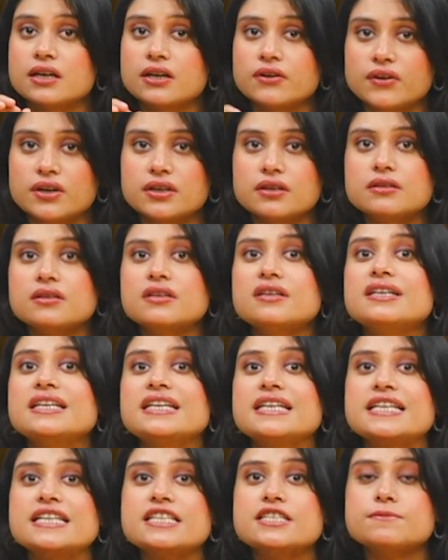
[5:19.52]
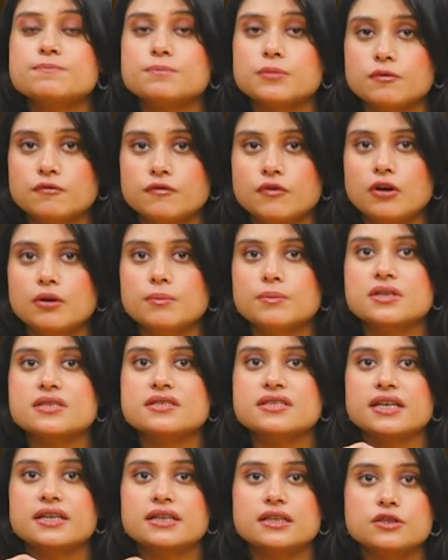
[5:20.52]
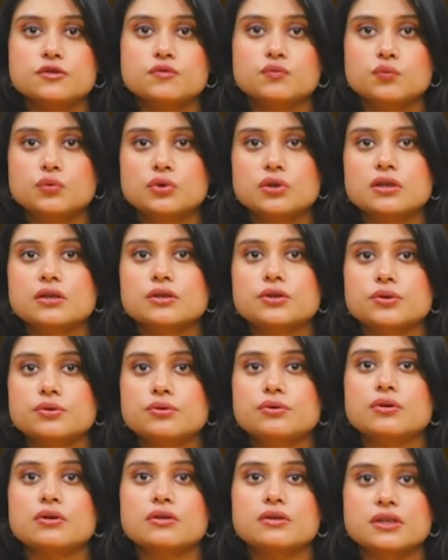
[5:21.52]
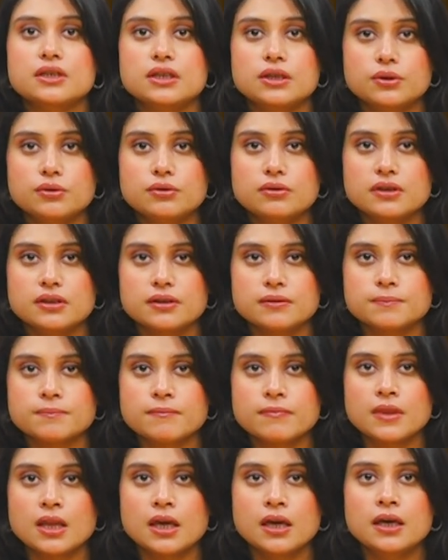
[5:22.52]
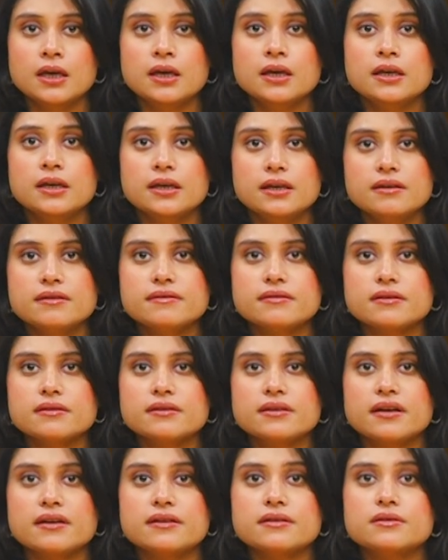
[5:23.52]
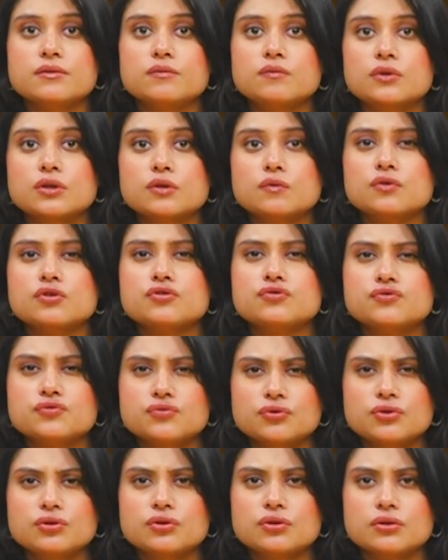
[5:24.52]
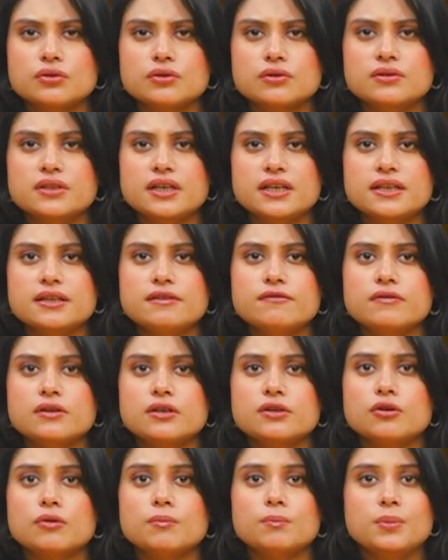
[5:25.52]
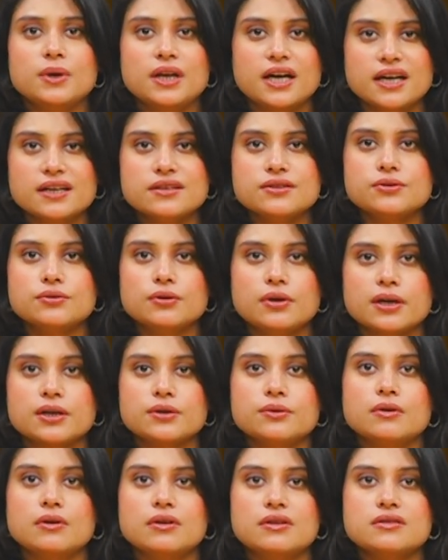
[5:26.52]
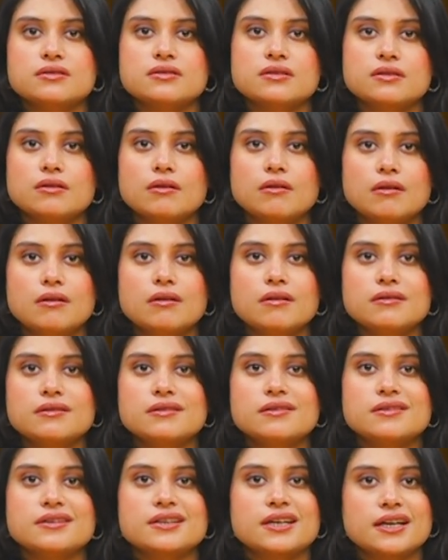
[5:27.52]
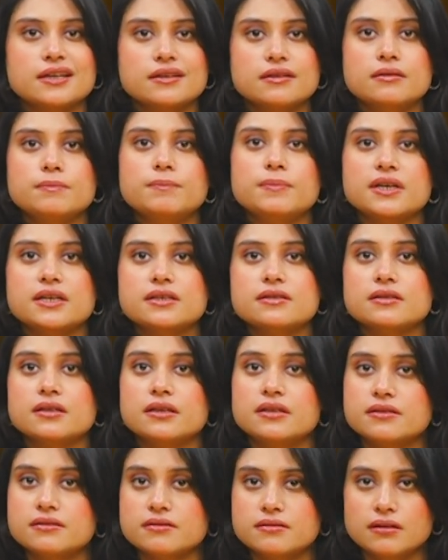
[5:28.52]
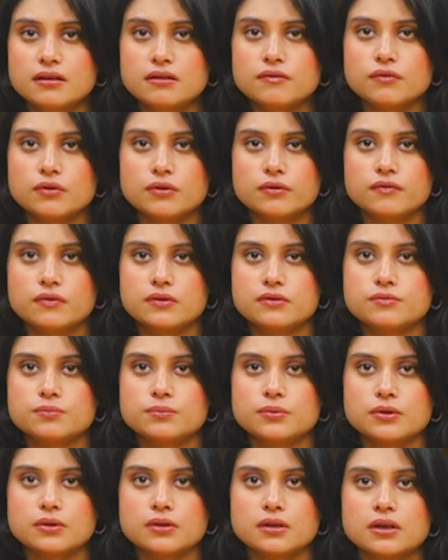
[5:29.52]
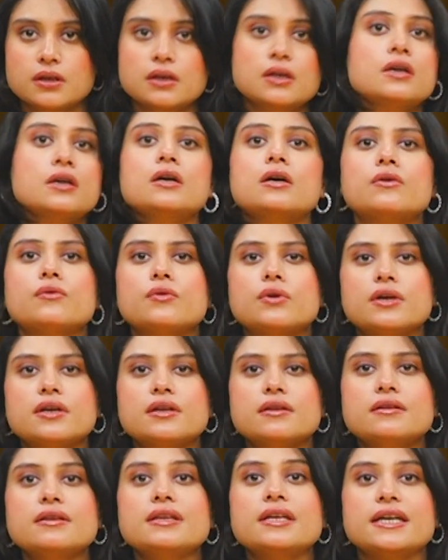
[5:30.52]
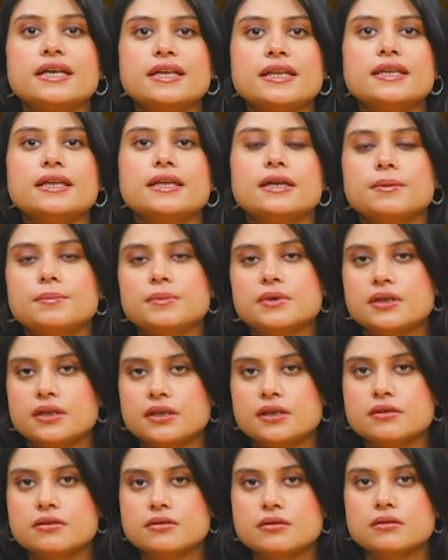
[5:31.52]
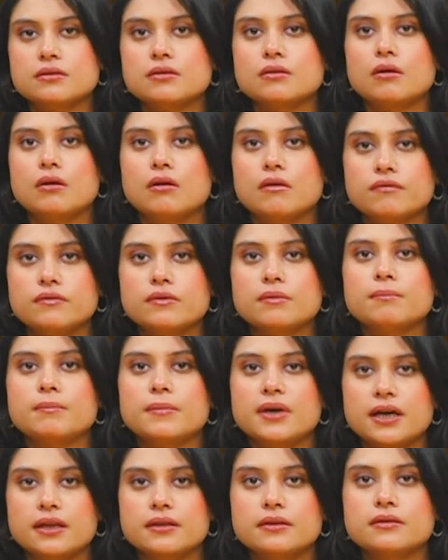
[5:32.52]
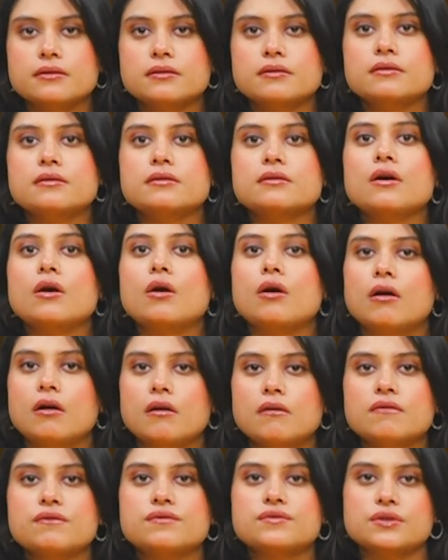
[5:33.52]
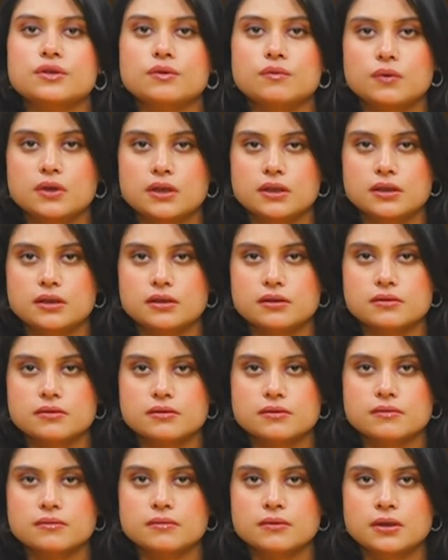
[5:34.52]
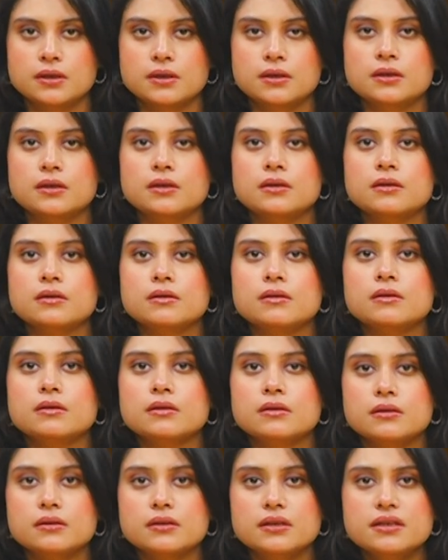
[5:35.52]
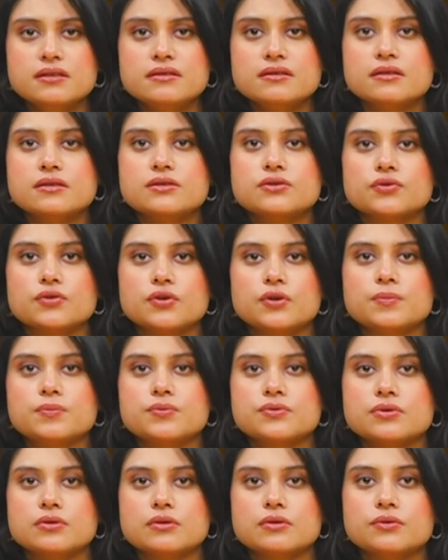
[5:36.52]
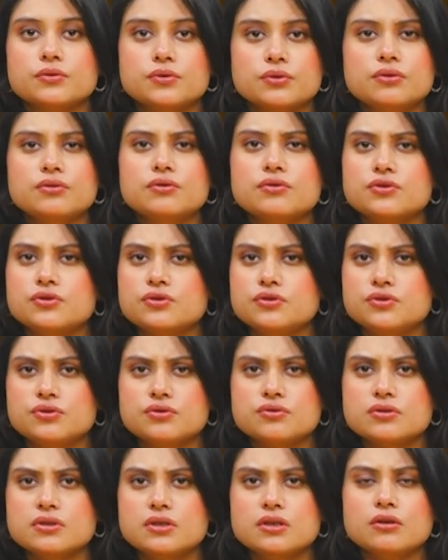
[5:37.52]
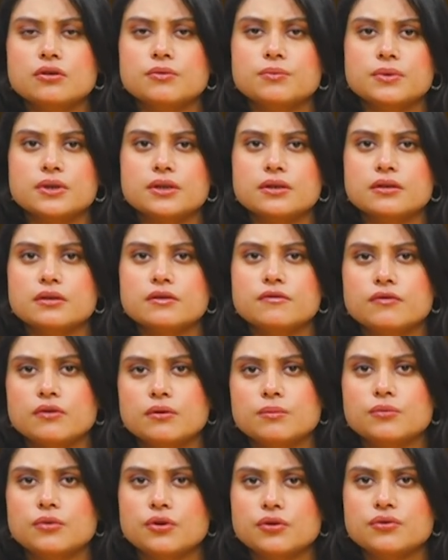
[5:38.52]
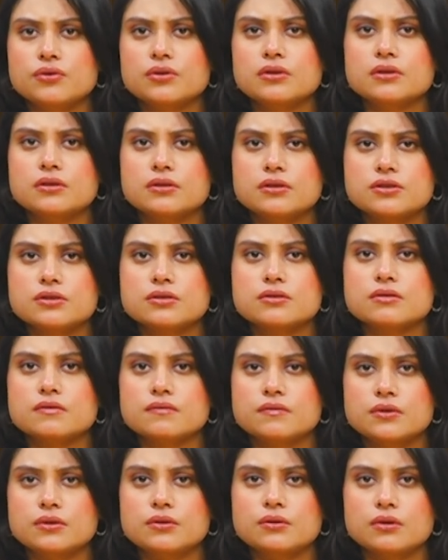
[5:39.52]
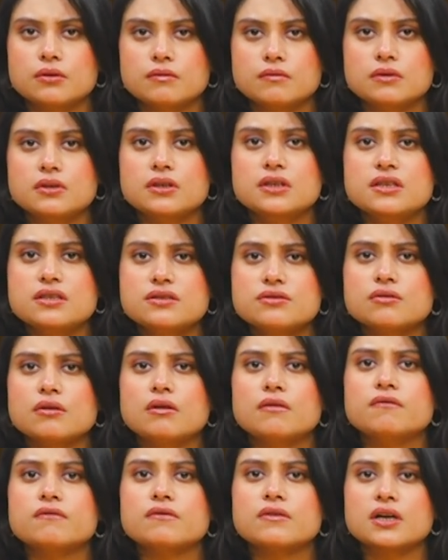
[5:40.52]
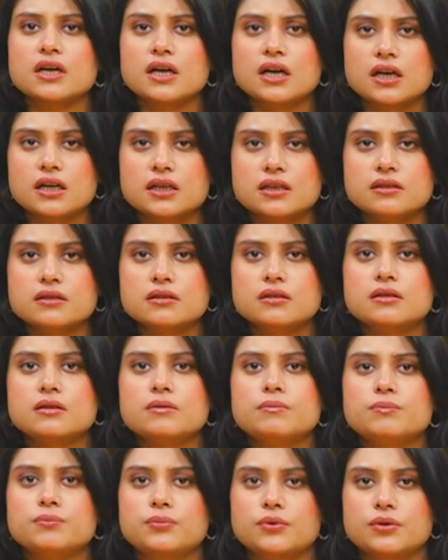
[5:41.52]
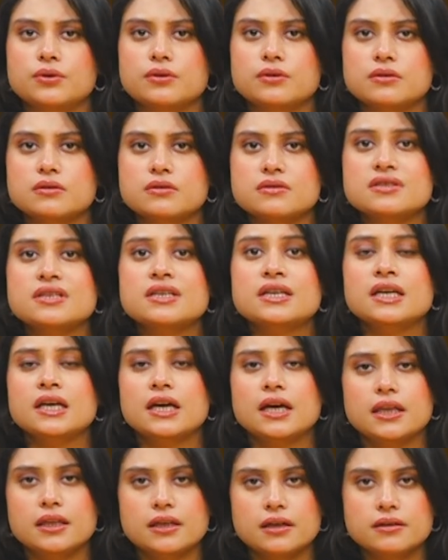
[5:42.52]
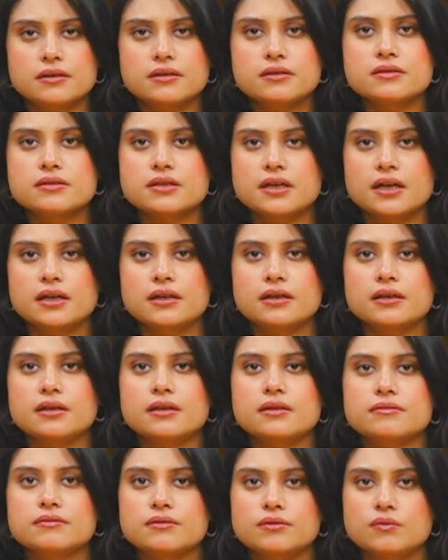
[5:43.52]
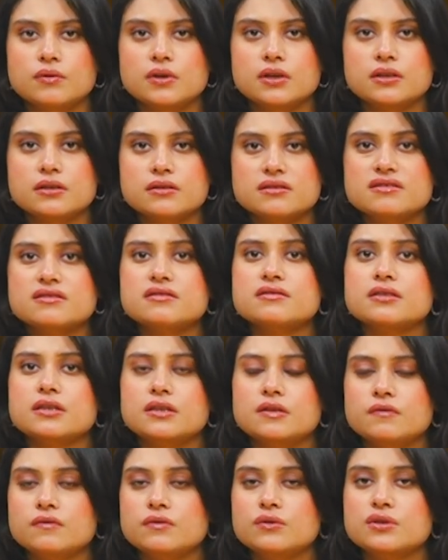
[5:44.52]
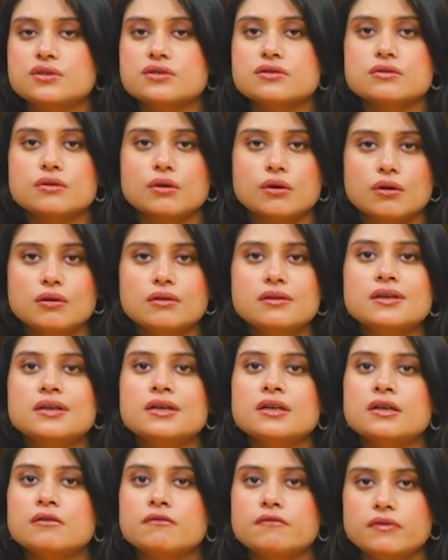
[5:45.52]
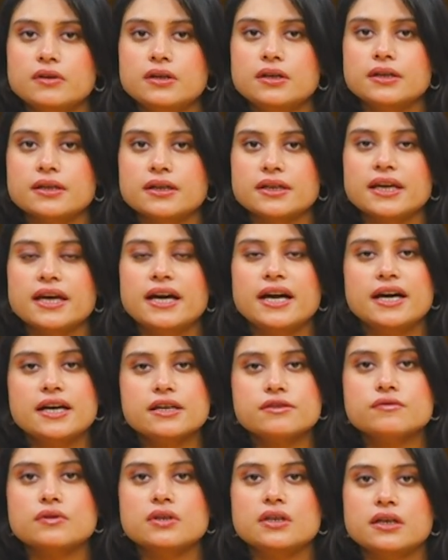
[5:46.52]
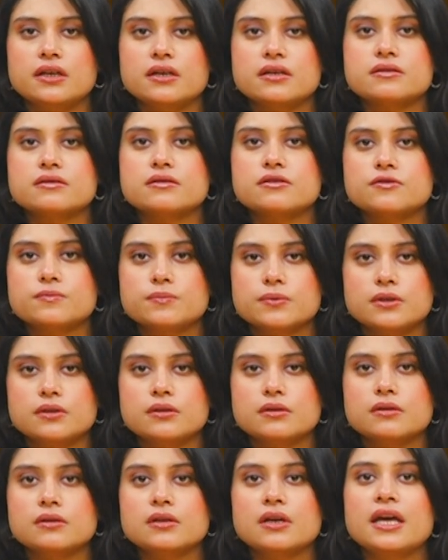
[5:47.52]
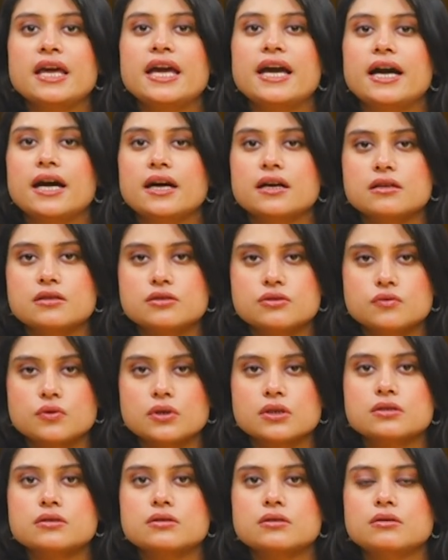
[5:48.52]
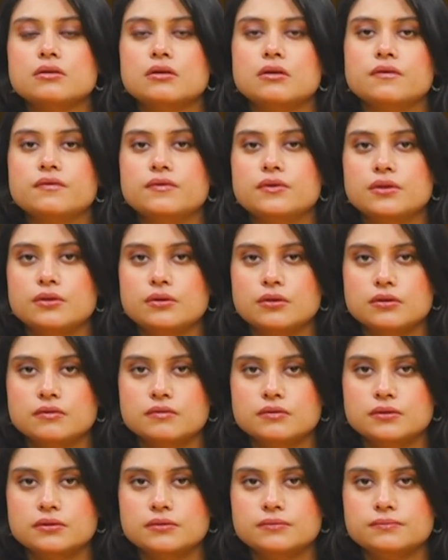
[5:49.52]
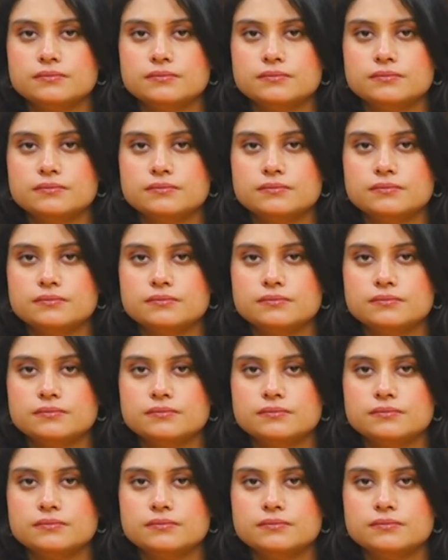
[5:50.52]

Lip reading: credited his performance and his work to Don Quixote. He said that the work was so good that he felt obliged to acknowledge it on the title page itself of his book, written in imitation of the manner of Cervantes. This inscription, though usually omitted from modern editions of the novel, is of cardinal importance in understanding Cervantes' influence on Fielding as well as the spirit and structure of the novel.